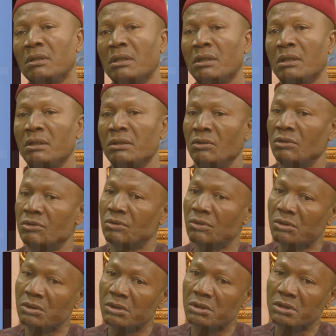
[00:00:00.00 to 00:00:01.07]
And
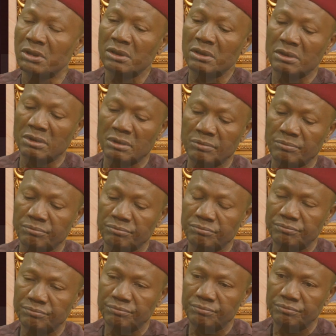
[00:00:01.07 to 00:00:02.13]
also, the
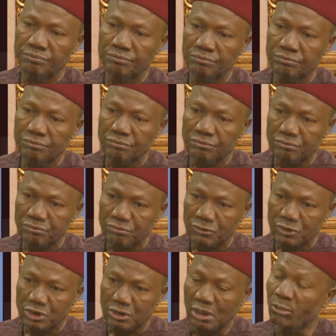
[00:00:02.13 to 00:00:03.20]

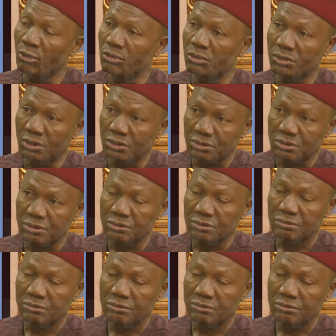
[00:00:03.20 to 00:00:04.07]
labor unions